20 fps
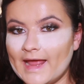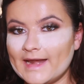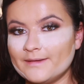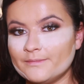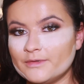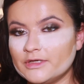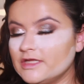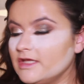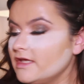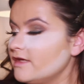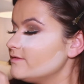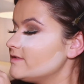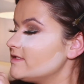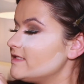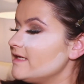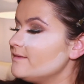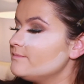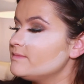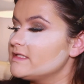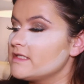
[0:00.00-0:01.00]
and I'm going to use
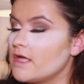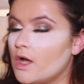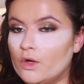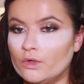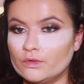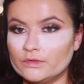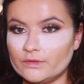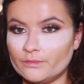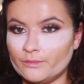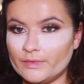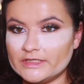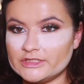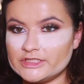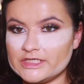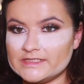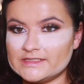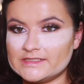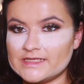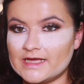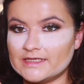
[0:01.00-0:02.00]
Deep Soul, which
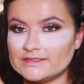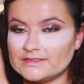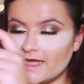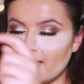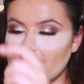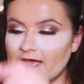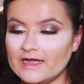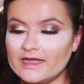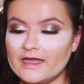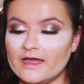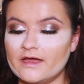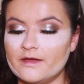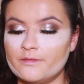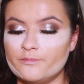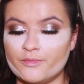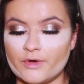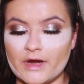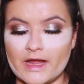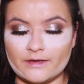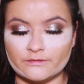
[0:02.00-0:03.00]
is that darker
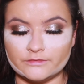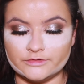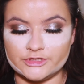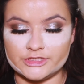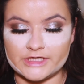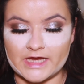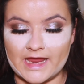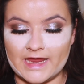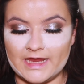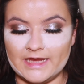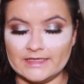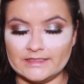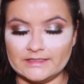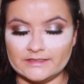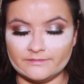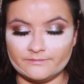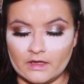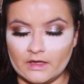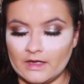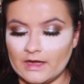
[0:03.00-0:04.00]
brown shade,
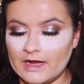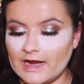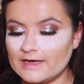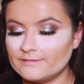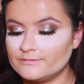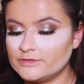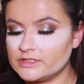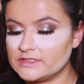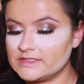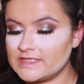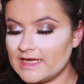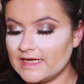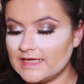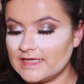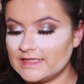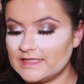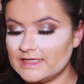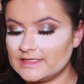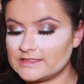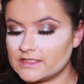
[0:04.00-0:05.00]
and I'm just
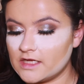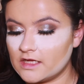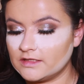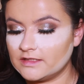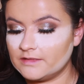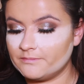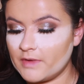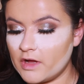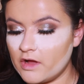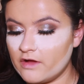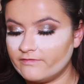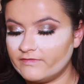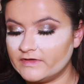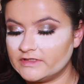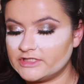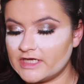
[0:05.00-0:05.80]
taking this on the Morphe